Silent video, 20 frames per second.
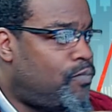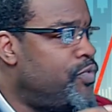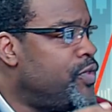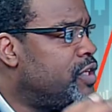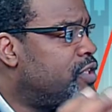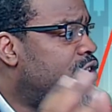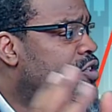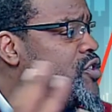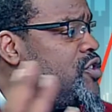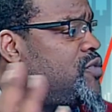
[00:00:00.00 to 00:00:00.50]

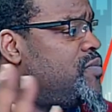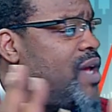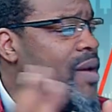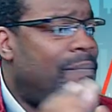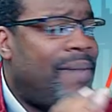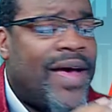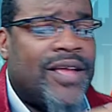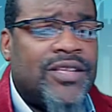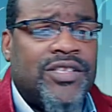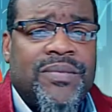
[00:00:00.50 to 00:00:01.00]

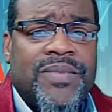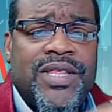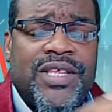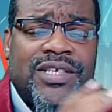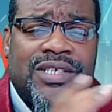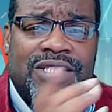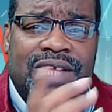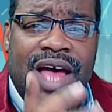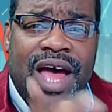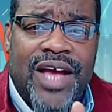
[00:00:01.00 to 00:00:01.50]
about some of the
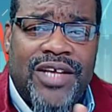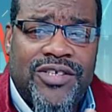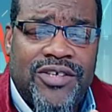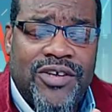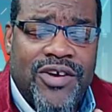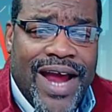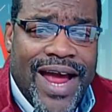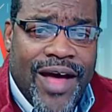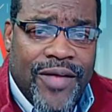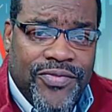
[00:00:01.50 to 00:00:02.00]
stocks that
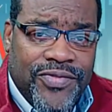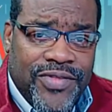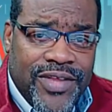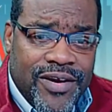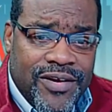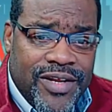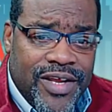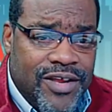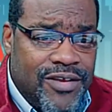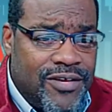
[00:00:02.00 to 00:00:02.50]
are out
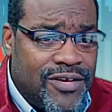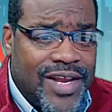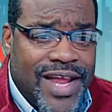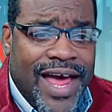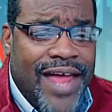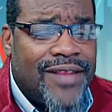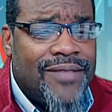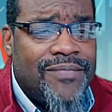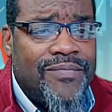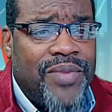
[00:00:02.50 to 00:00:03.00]
there that you're
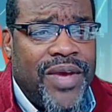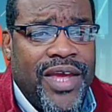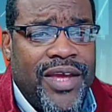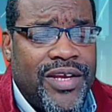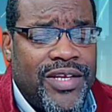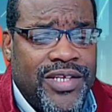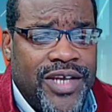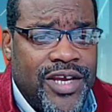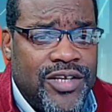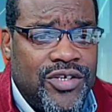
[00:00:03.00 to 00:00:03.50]
not paying
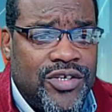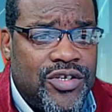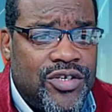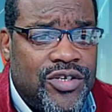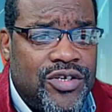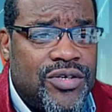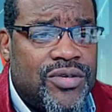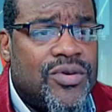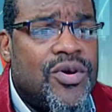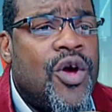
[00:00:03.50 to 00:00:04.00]
attention
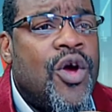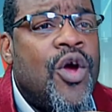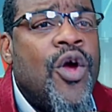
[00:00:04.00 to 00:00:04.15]
to.